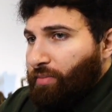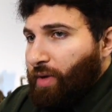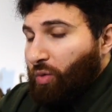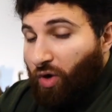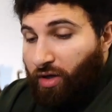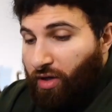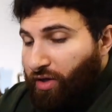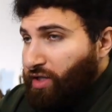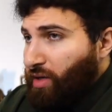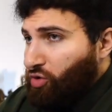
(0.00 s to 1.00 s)
And one of the
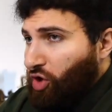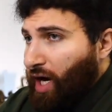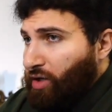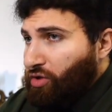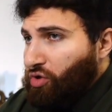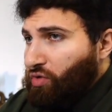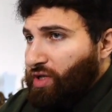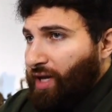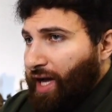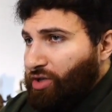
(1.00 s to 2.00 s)
things I'm trying to do
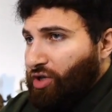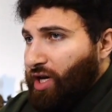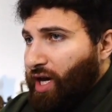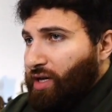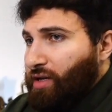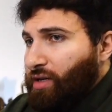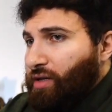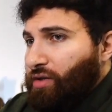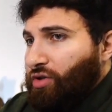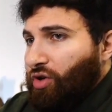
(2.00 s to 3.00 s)
is educate
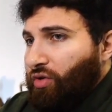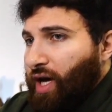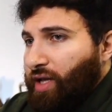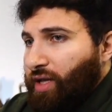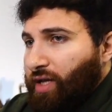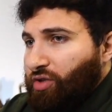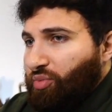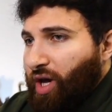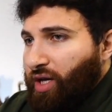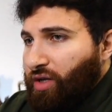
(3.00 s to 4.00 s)
so that
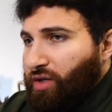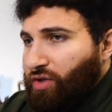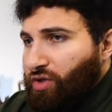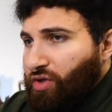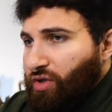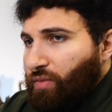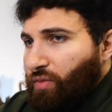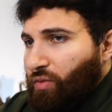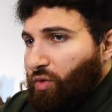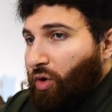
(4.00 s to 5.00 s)
dependence
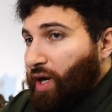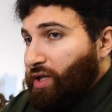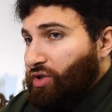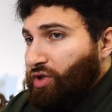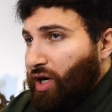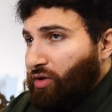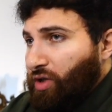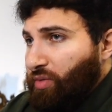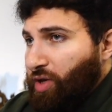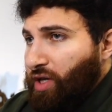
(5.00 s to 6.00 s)
won't
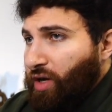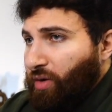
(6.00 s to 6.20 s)
necessarily be there,